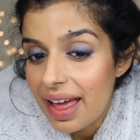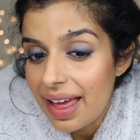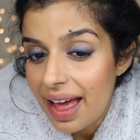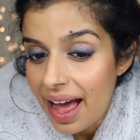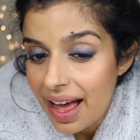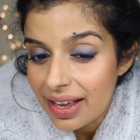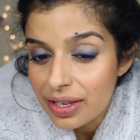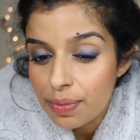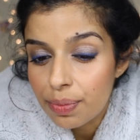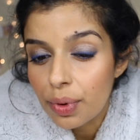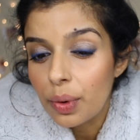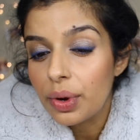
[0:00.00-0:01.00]
it has
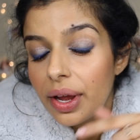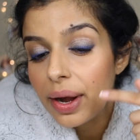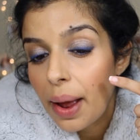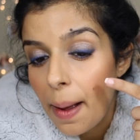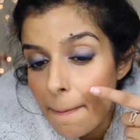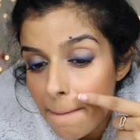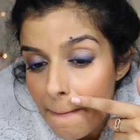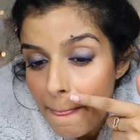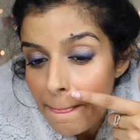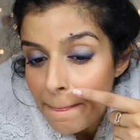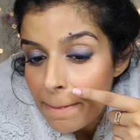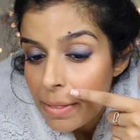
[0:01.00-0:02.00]
broken up
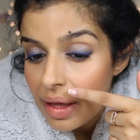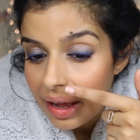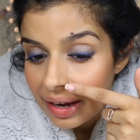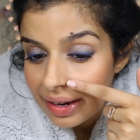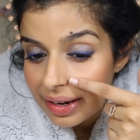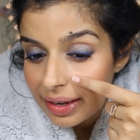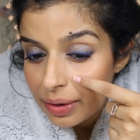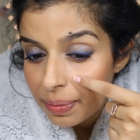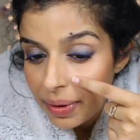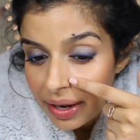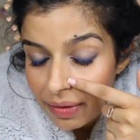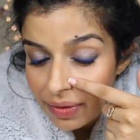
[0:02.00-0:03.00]
a little
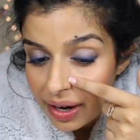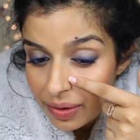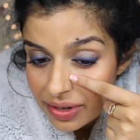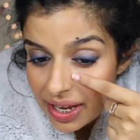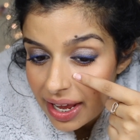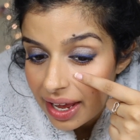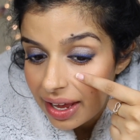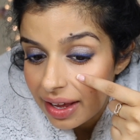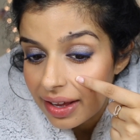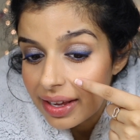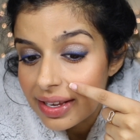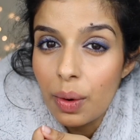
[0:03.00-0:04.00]
bit around here.